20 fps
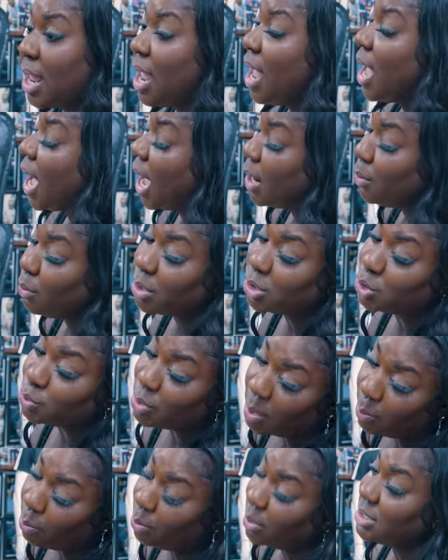at. I know the
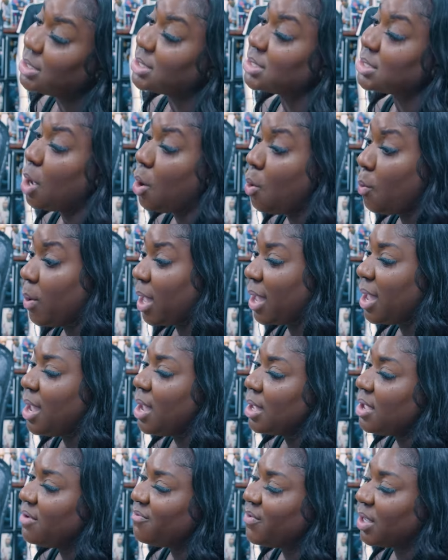trap where he sco
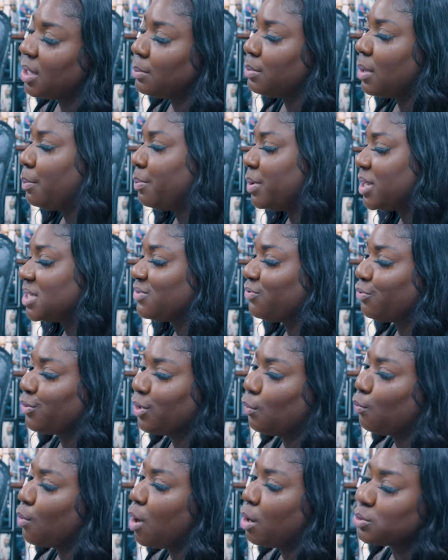at. He fucking my best
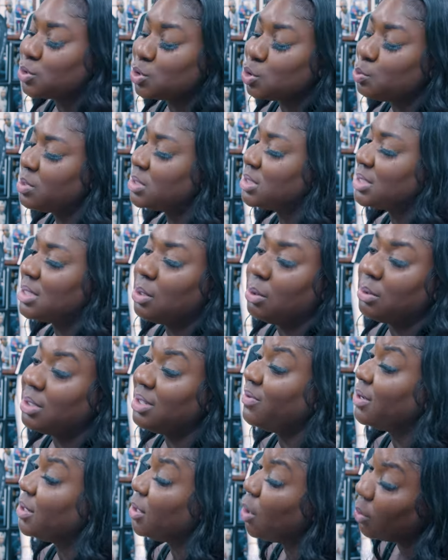friend raw too, but see, he
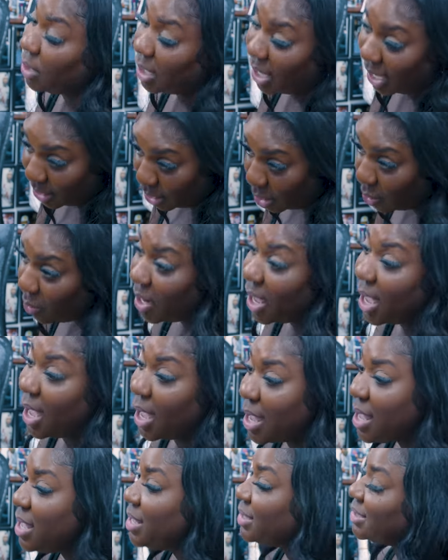don't even know that I know
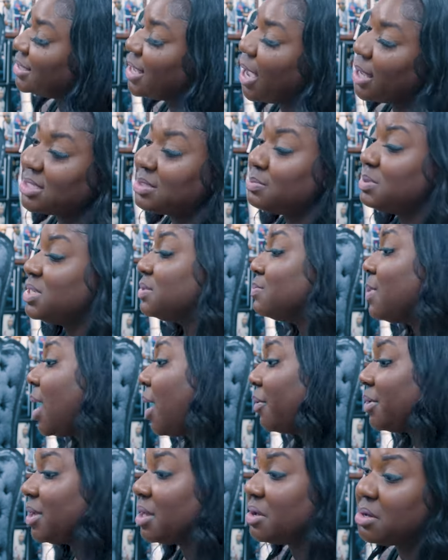that. See, I just be
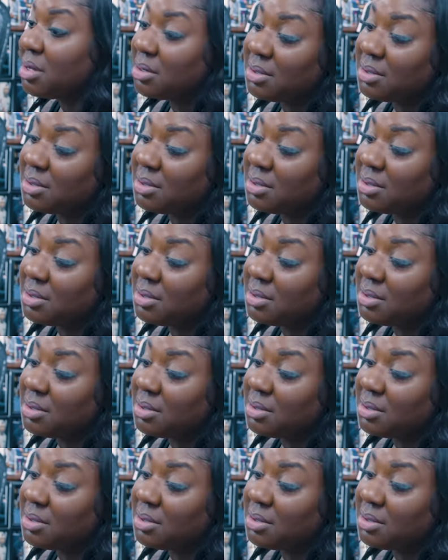smiling